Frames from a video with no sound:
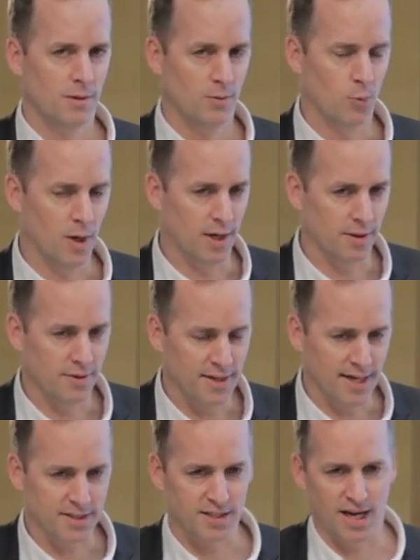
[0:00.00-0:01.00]
Well,
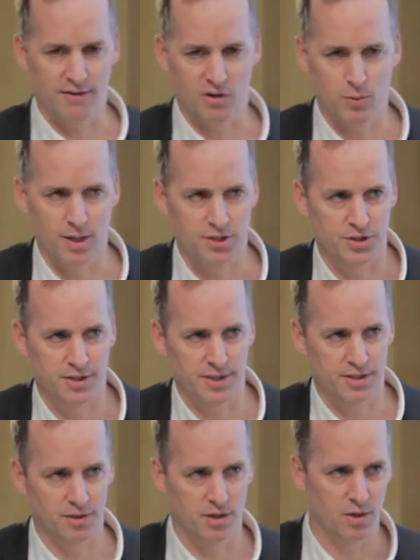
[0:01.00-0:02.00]
that's kind of a question
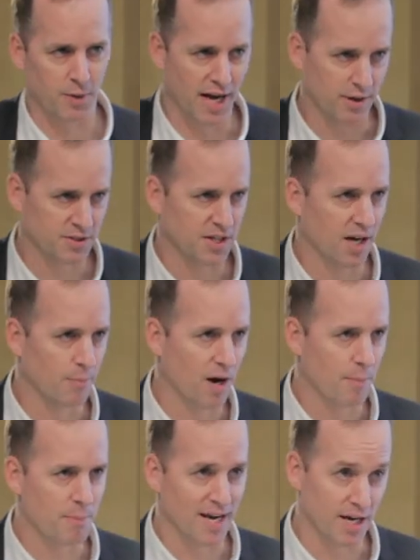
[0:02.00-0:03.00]
that's a little bit outside
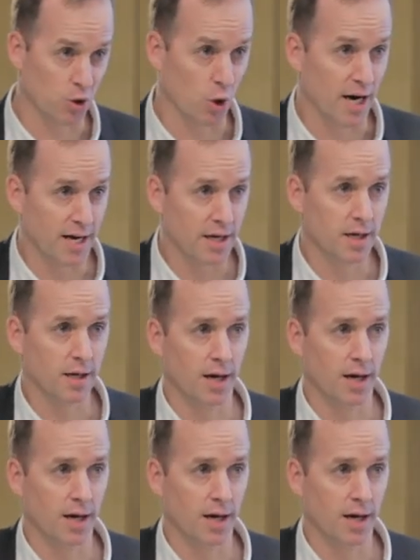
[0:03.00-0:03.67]
my pay grade.